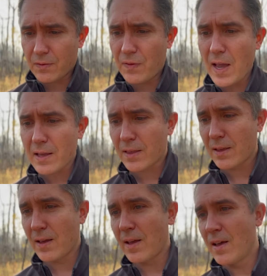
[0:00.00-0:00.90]
faith.
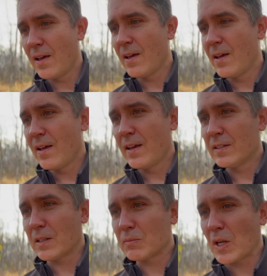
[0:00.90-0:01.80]

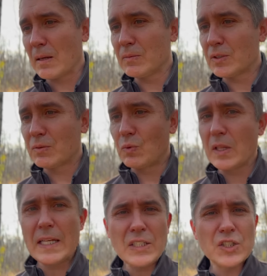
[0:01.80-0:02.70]
Sometimes
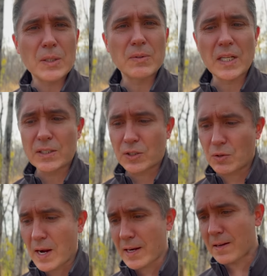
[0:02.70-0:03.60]
relationships get
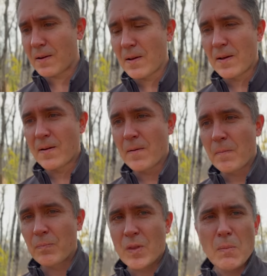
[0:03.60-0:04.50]
strained.
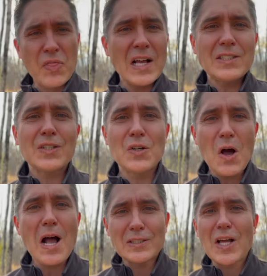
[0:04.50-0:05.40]
But that's the
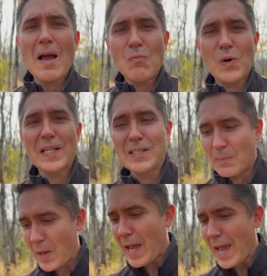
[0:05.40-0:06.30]
cost I'm willing to
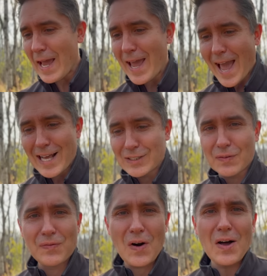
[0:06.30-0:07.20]
pay as a
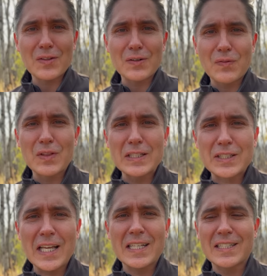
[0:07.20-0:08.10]
father for the
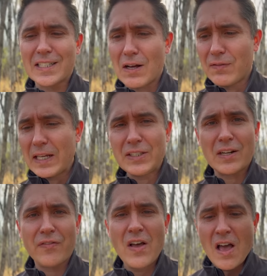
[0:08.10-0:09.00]
sake of salvation
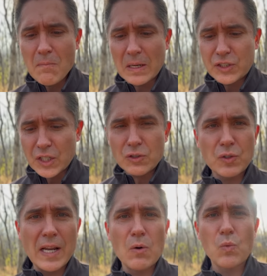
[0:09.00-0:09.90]
of my
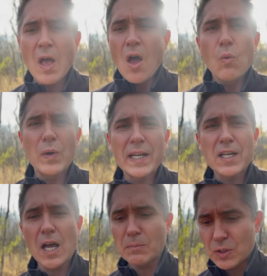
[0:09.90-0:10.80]
children. Now, when it
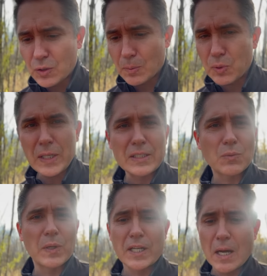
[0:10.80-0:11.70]
comes to priests,
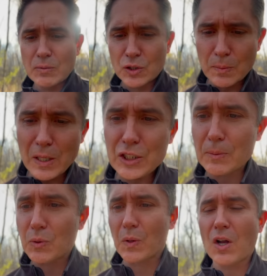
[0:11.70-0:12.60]
when it comes to
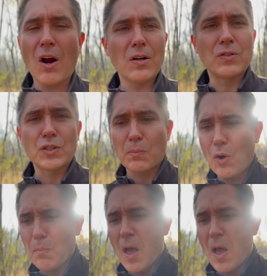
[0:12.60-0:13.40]
bishops, with cardinals, the Pope,